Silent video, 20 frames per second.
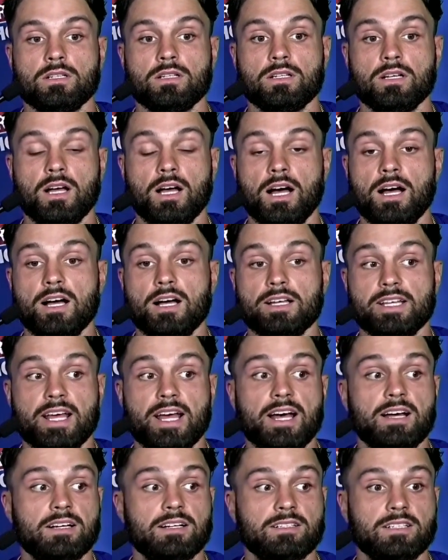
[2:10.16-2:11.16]

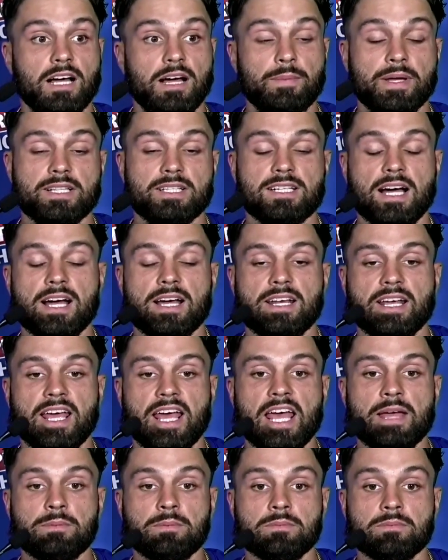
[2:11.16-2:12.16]
Yeah. I mean, tying the
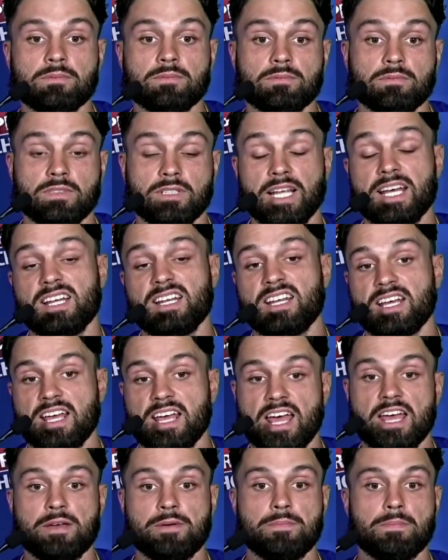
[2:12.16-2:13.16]
game late in the
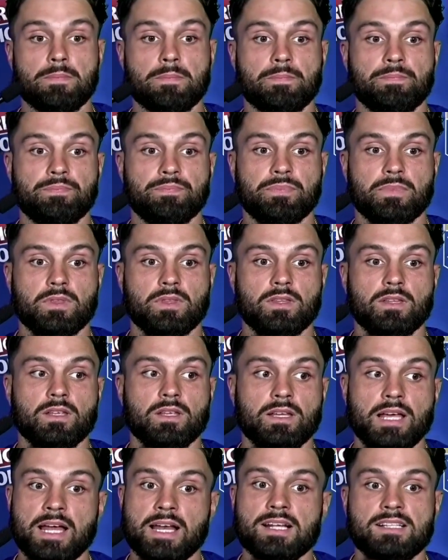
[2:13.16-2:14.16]
game,
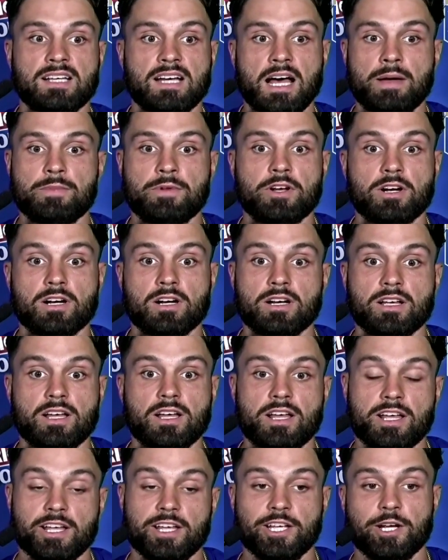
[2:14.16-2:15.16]
anytime
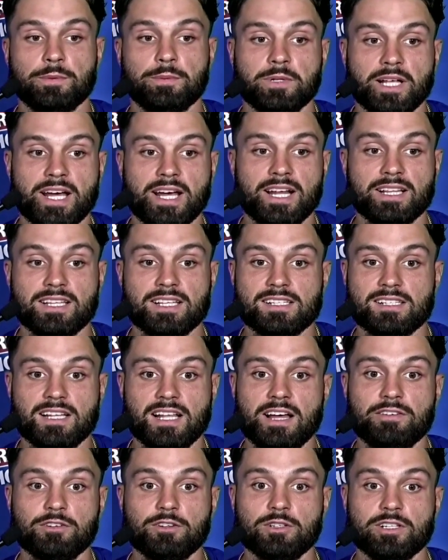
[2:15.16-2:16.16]
you're playing at this
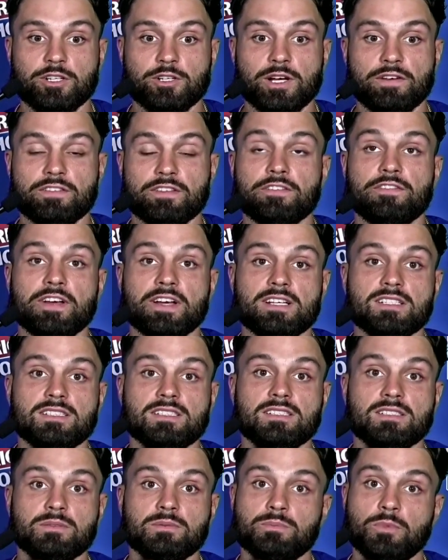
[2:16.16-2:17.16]
level and you have to
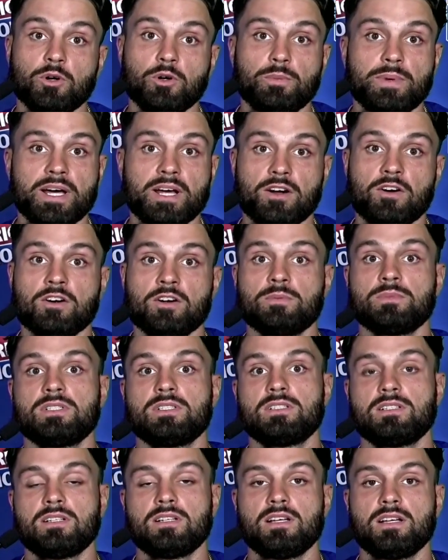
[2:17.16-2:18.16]
face bullpen
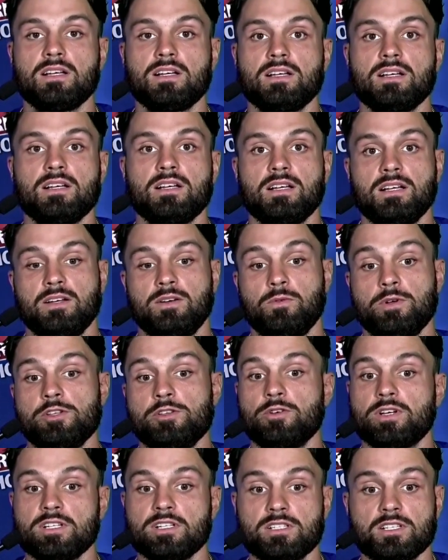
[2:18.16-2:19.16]
arms, when
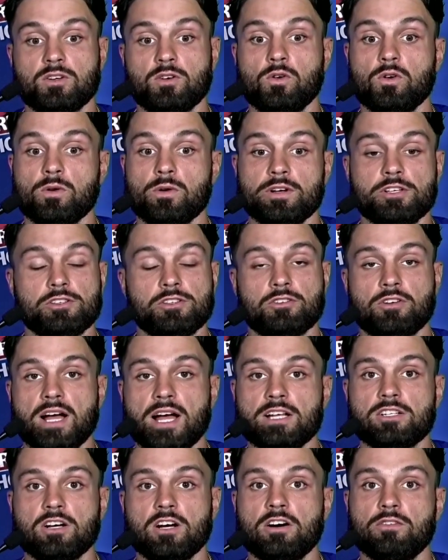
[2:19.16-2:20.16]
you can score and you
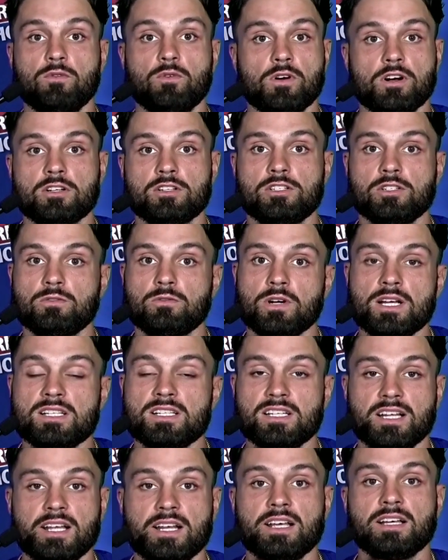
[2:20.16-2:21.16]
scratch off one or two runs
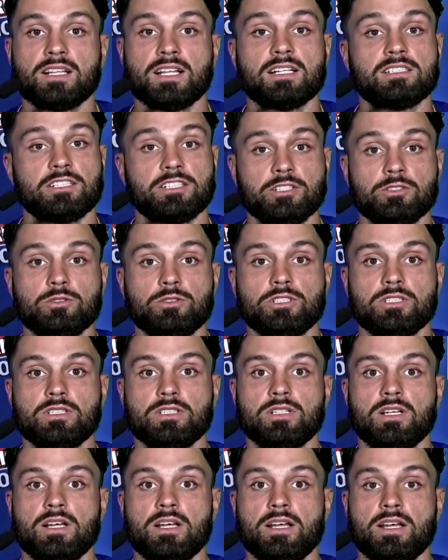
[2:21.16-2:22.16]
an inning, that's huge.
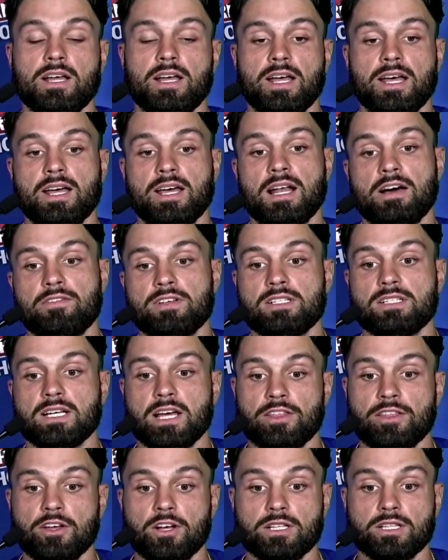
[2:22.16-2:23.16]
And obviously
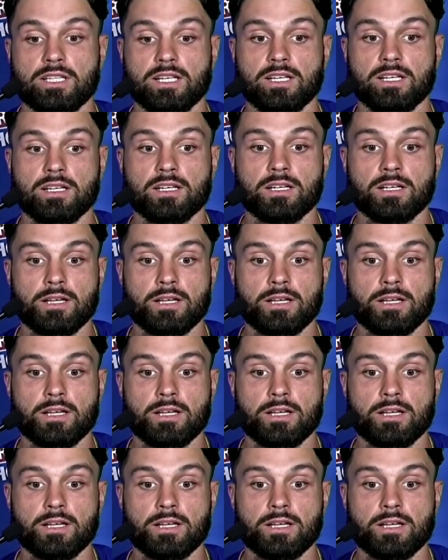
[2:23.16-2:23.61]
I thought the